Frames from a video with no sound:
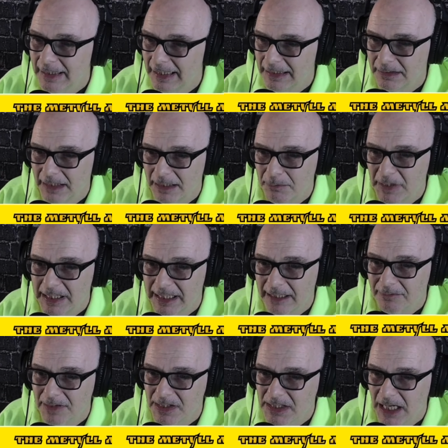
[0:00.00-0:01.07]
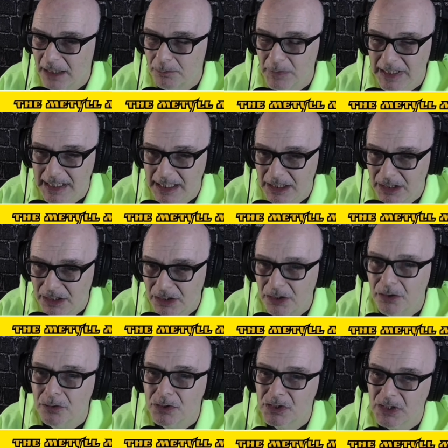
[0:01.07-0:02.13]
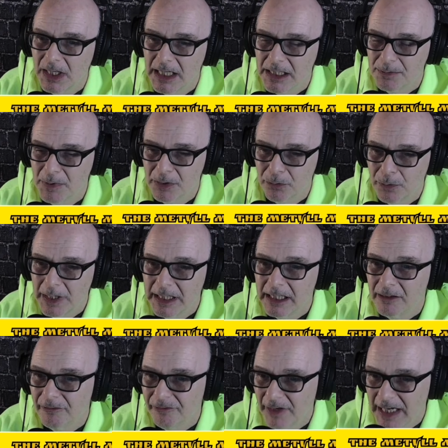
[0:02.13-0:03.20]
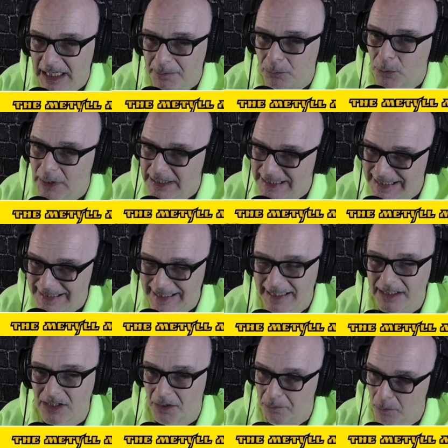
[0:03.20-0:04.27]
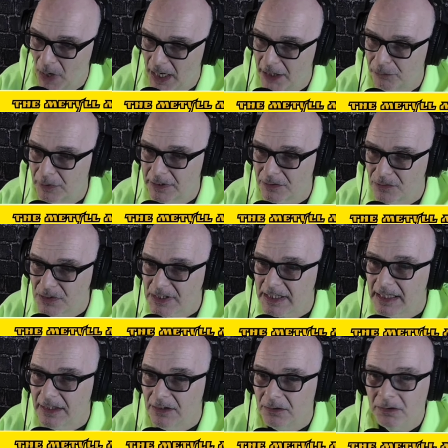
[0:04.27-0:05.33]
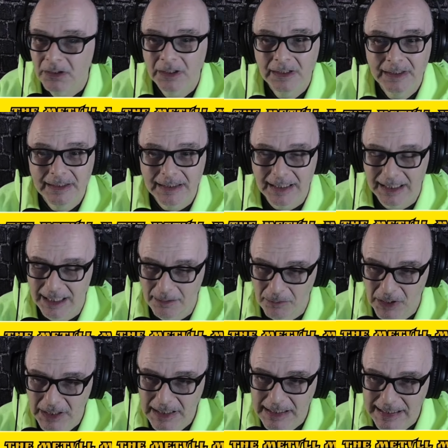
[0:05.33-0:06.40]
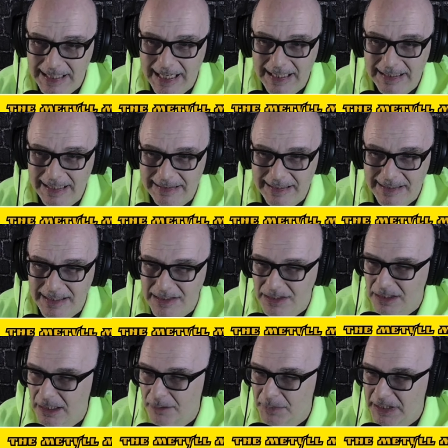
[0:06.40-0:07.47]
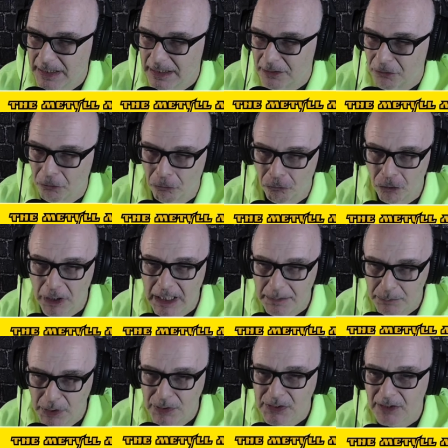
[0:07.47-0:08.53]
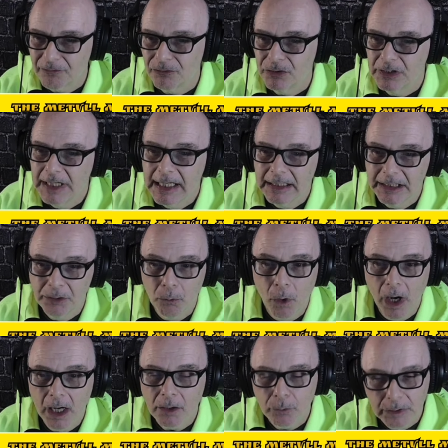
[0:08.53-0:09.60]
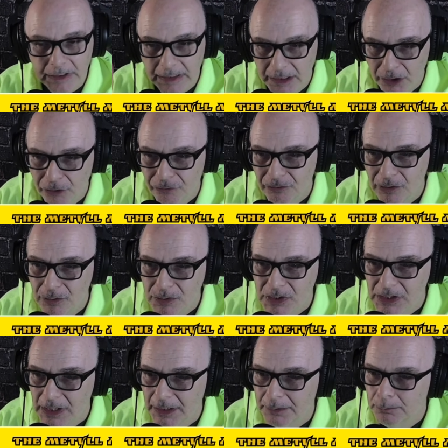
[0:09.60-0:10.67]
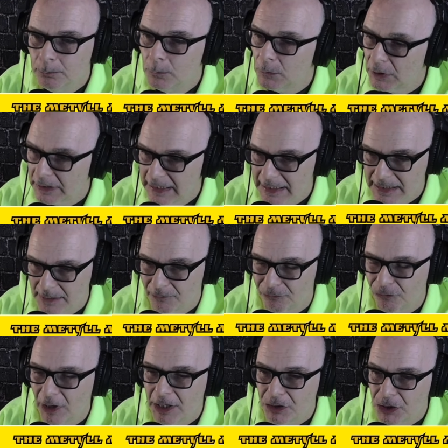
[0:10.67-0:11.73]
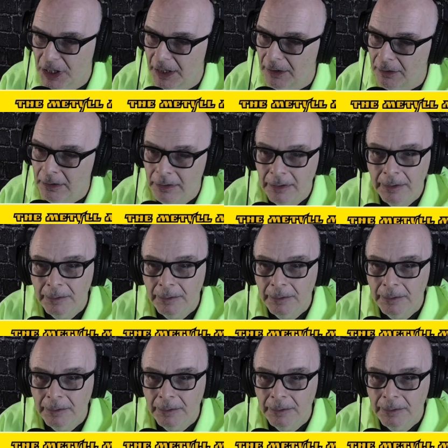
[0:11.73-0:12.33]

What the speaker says: It led me to give this album a huge seismic reading of 8.6 on my Richter scale. And I'm going to say that this is going to be great music for the daily walk with the earphones on, get some fresh air.